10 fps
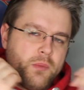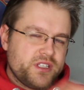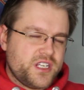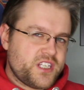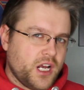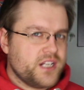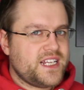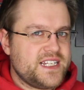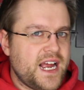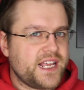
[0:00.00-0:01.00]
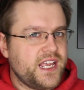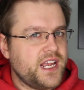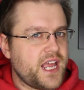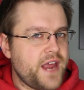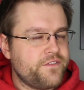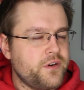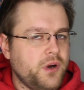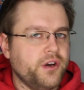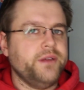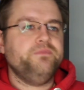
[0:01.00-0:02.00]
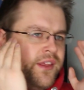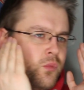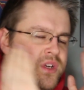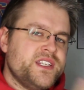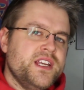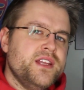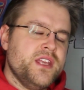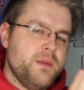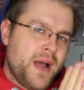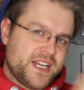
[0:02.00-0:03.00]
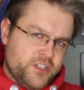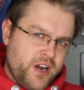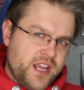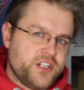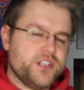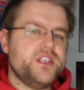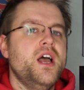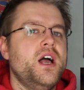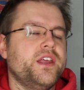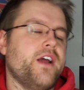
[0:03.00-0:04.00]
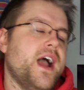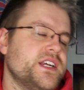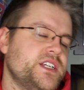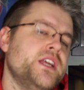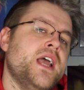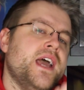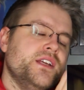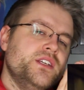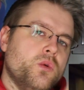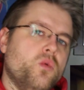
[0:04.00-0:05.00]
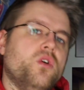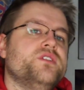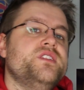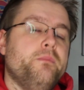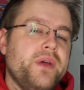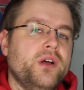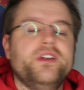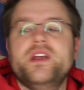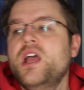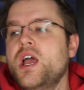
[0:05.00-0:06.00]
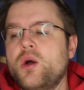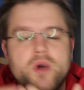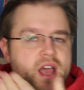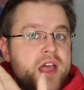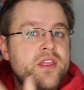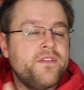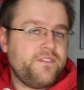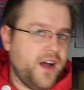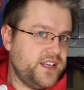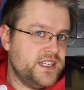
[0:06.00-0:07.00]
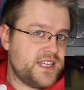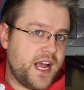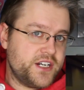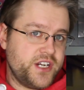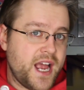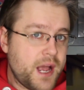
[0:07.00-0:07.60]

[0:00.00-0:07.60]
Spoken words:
The monster starts attacking everybody, and then we see the Patrangers, they're actually heading towards the building where the fight is actually